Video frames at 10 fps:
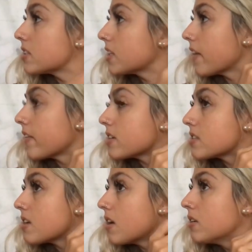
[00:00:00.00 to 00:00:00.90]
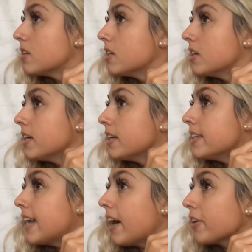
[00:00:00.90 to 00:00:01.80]
all together. So
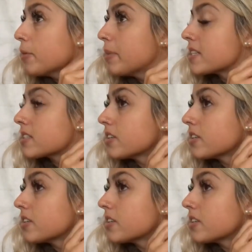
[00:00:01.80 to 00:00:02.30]
now you're